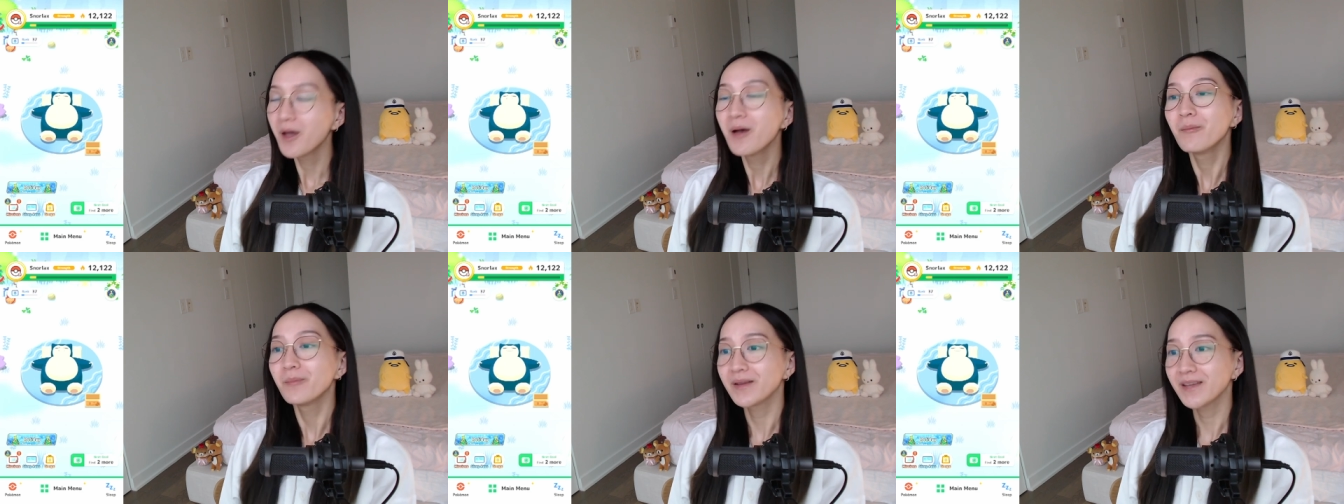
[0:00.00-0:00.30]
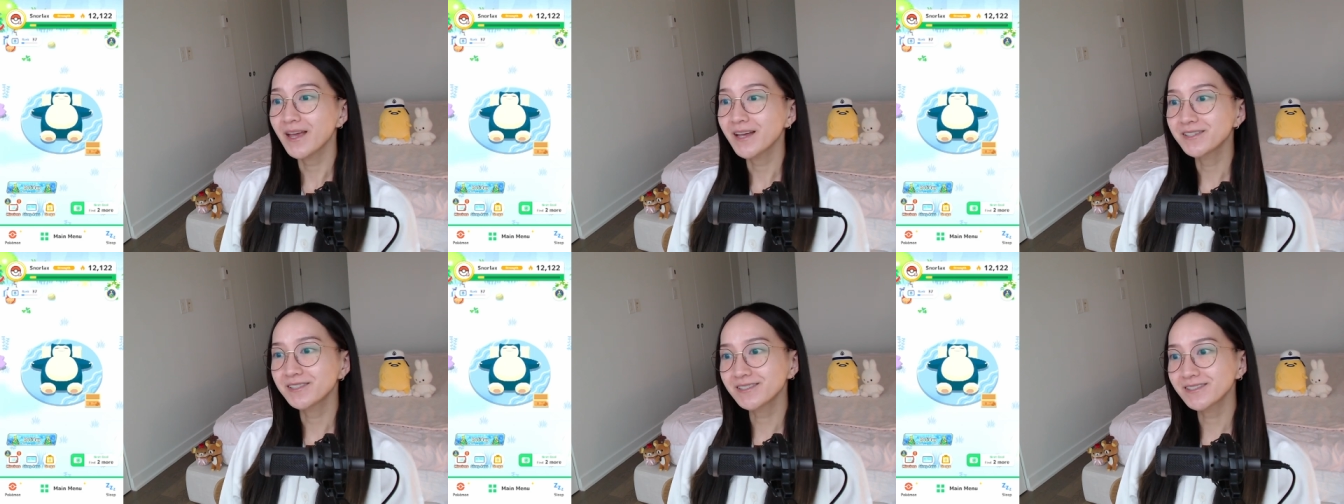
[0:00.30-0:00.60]
But
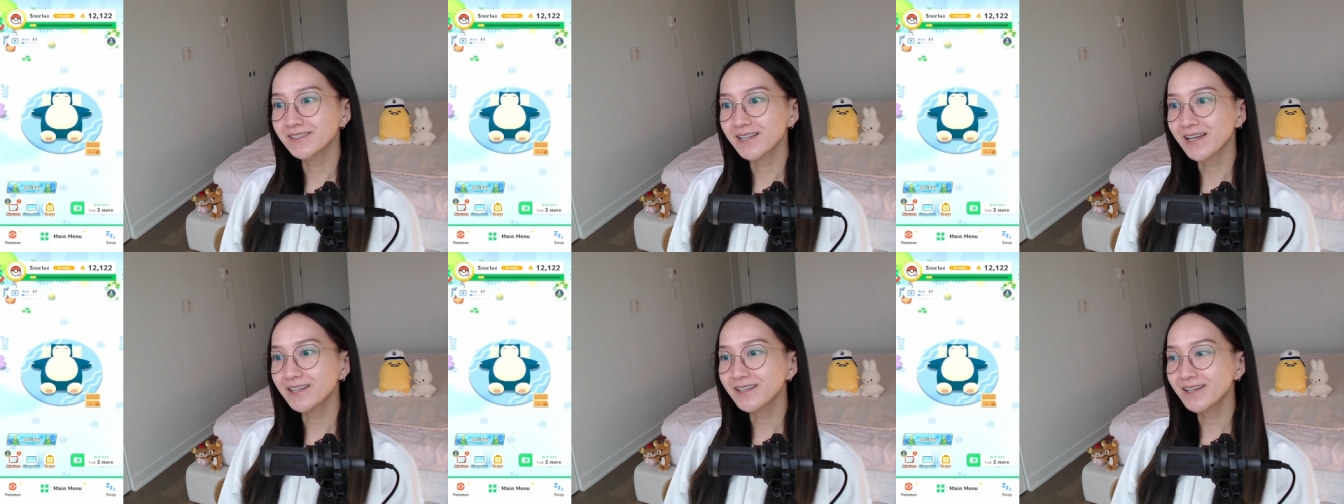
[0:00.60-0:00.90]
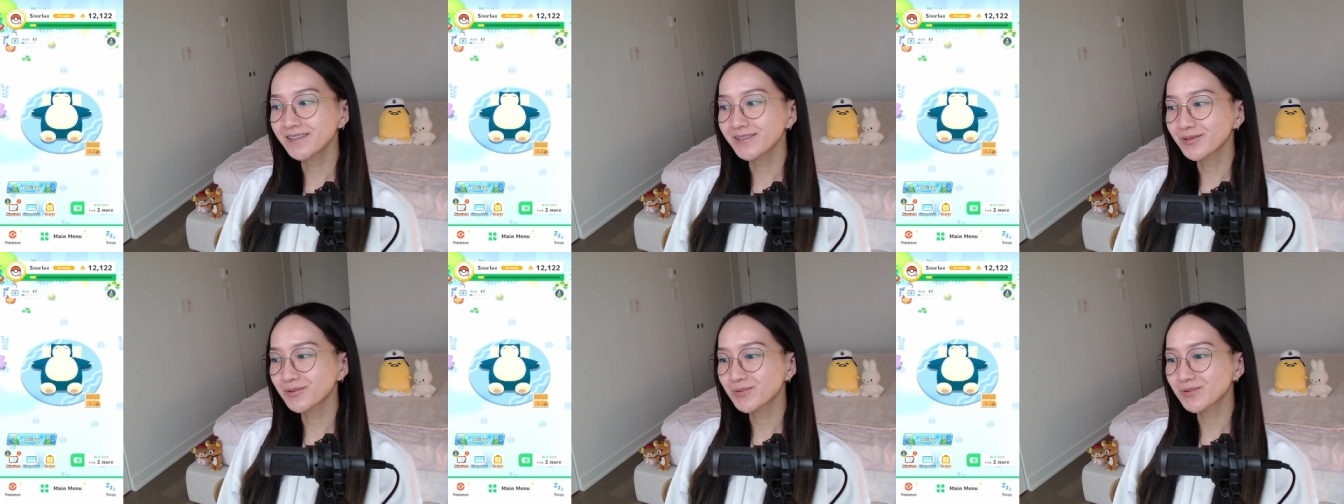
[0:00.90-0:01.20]
yeah, just sad that
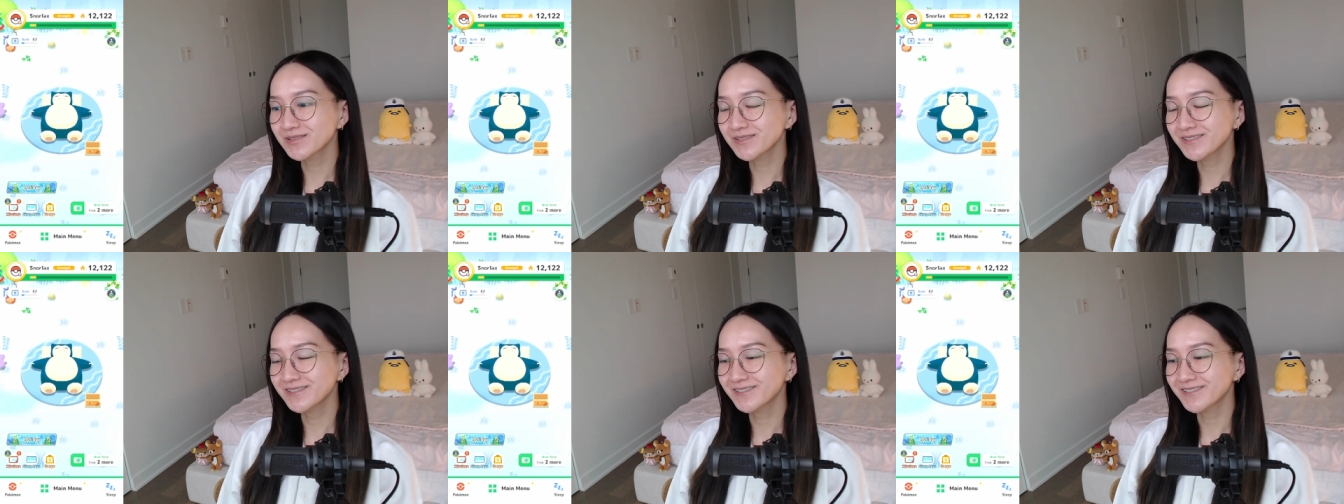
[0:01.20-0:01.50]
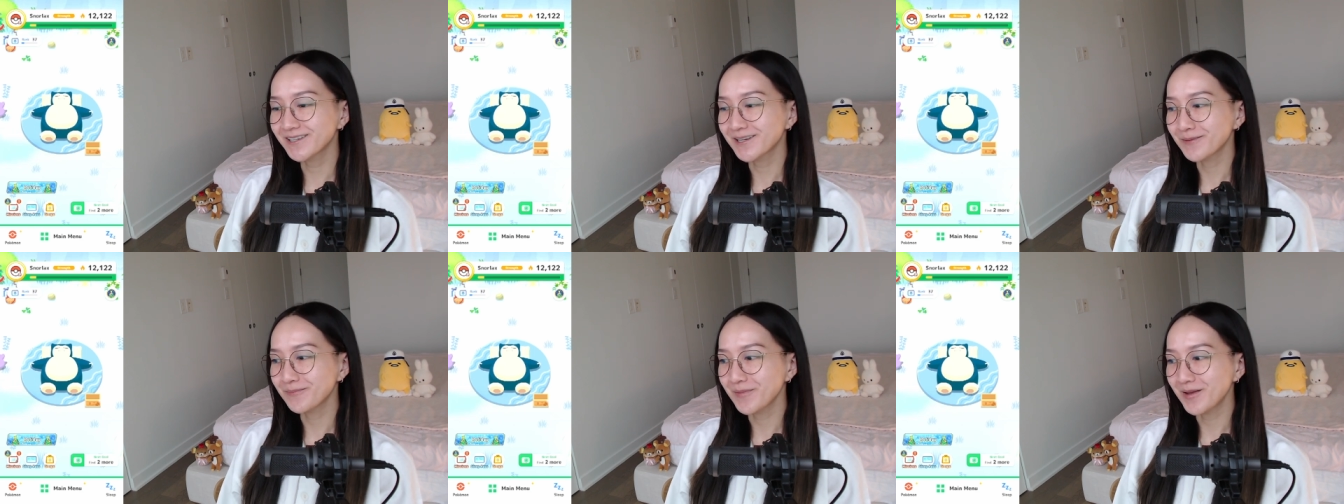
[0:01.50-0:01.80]
there wasn't
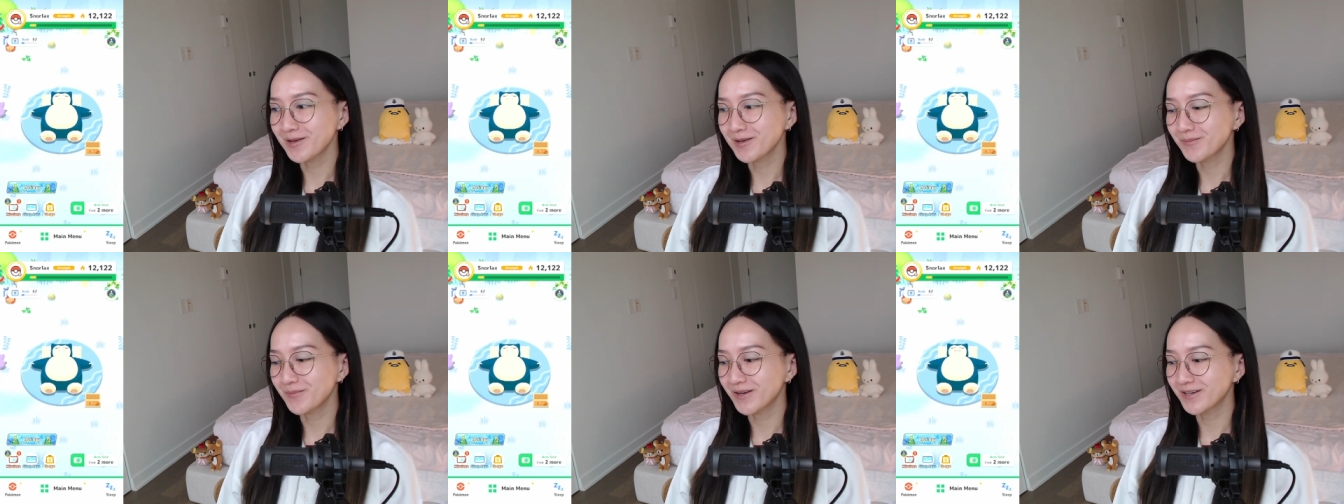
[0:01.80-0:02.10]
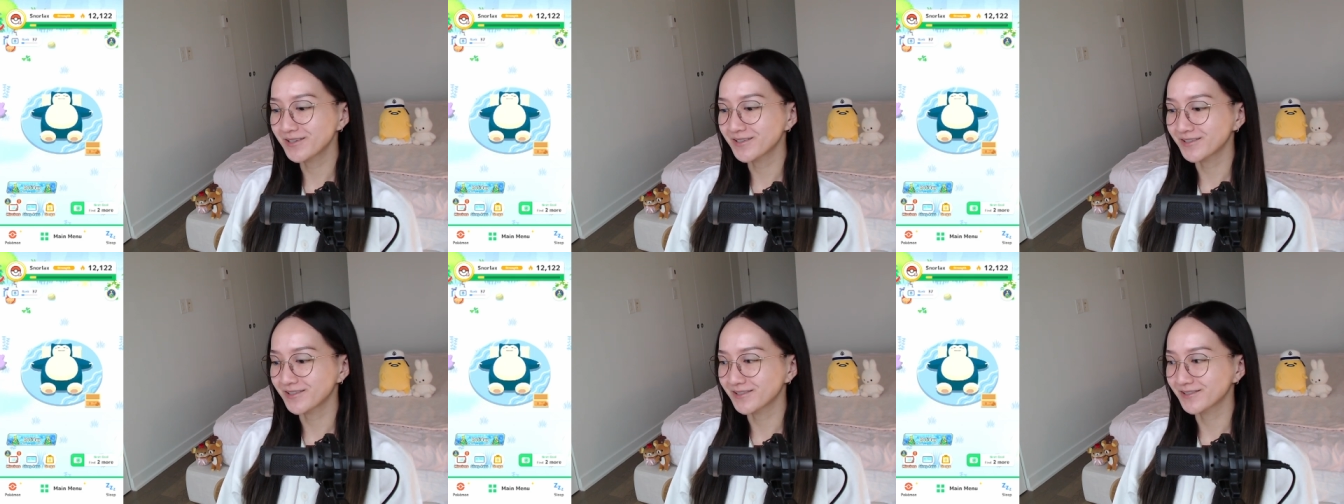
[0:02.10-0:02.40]
any
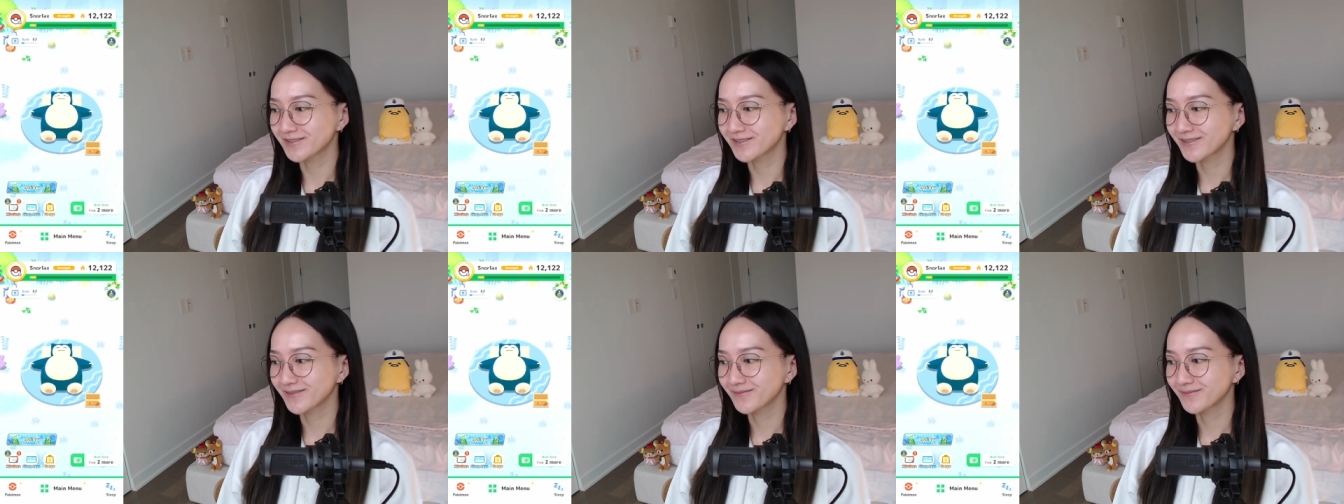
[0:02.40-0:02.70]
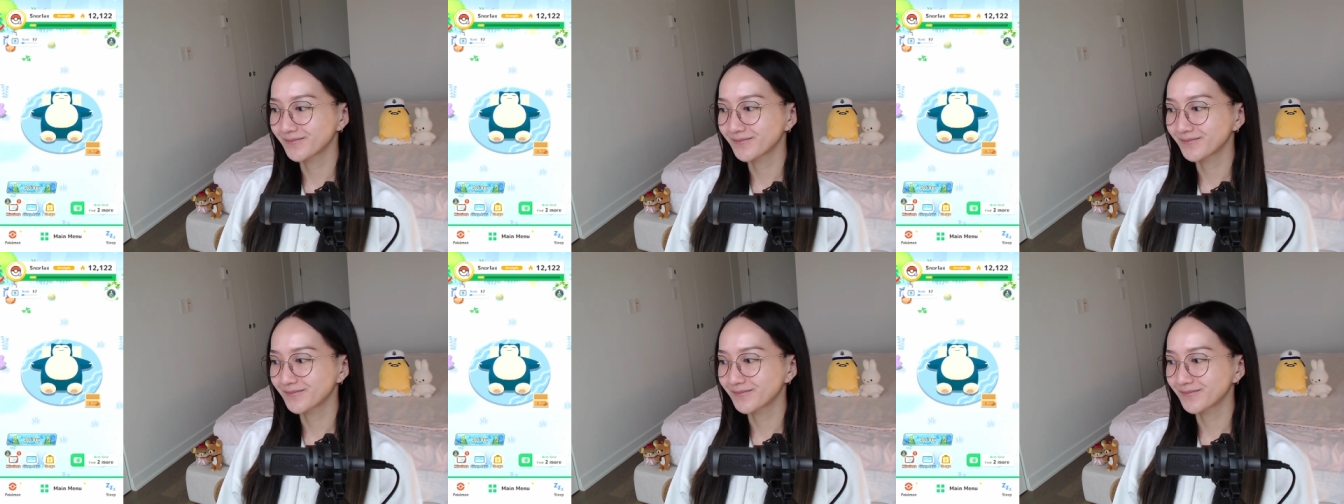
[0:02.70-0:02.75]
pictures.